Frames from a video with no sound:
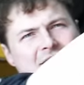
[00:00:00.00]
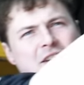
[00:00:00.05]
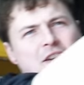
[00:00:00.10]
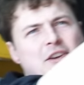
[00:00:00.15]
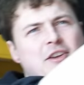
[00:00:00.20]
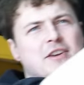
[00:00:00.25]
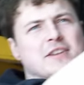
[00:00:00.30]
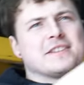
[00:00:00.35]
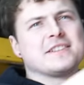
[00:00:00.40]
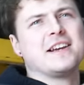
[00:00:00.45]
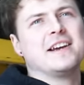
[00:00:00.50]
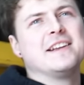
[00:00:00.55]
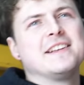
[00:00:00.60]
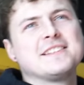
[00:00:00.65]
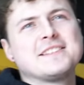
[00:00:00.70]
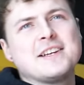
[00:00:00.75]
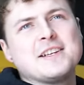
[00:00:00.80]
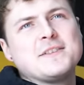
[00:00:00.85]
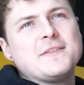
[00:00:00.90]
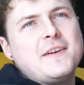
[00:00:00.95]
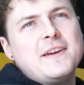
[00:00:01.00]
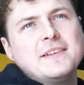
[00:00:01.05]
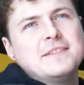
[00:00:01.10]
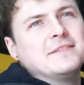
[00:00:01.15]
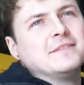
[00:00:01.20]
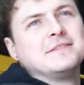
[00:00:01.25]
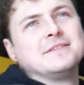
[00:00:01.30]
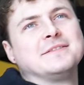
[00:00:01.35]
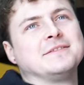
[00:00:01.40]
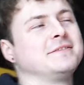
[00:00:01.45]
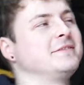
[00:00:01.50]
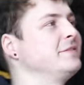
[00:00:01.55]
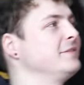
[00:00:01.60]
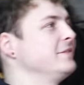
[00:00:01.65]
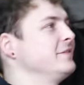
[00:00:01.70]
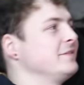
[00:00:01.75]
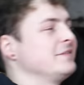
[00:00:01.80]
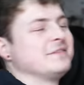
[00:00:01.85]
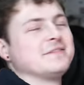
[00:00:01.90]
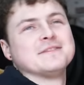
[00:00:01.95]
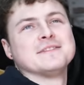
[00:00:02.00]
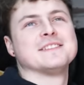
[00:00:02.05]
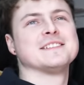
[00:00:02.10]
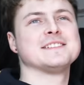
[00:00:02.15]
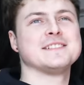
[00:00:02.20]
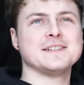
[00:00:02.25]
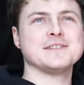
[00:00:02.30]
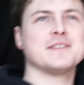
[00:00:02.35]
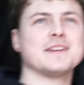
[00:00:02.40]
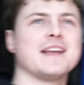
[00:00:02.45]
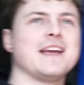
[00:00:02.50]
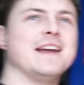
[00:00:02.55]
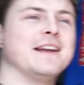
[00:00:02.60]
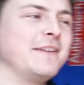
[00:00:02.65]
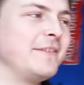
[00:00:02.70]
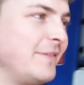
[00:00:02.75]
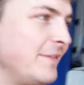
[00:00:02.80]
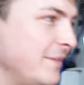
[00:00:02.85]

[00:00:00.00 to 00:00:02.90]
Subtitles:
only good side. This side's fine. So it's okay.